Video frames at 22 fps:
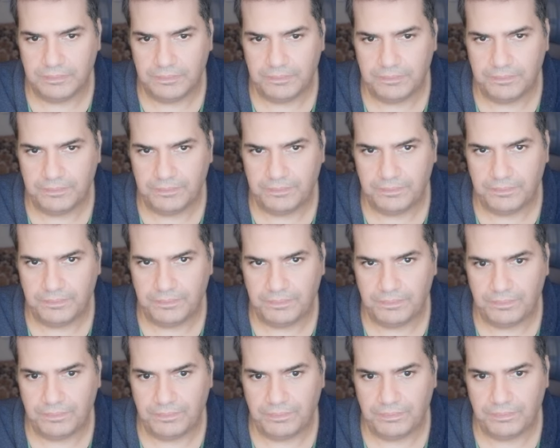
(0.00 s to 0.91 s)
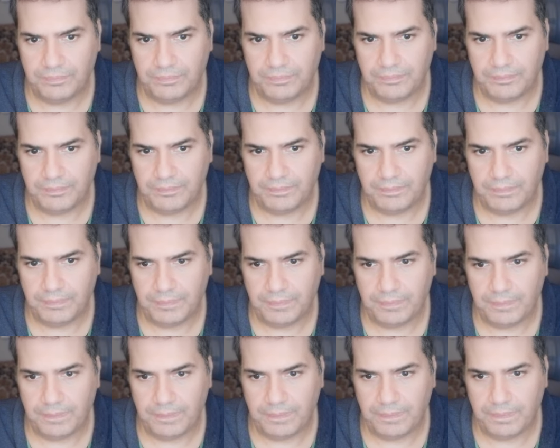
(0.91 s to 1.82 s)

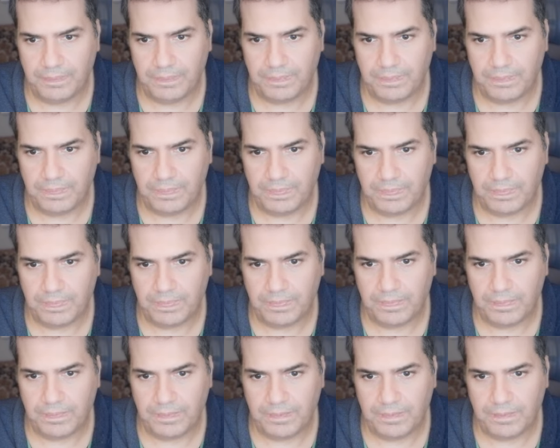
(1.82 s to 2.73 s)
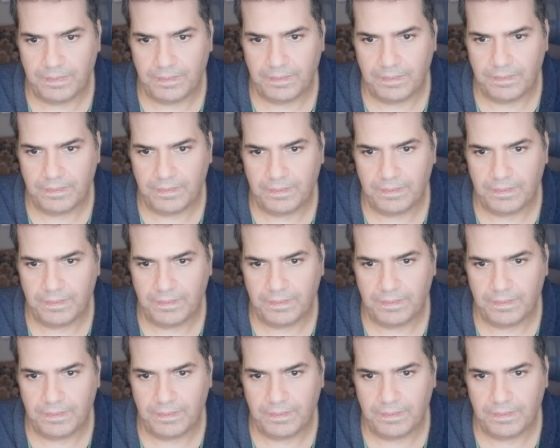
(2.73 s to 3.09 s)
Nobody speaks.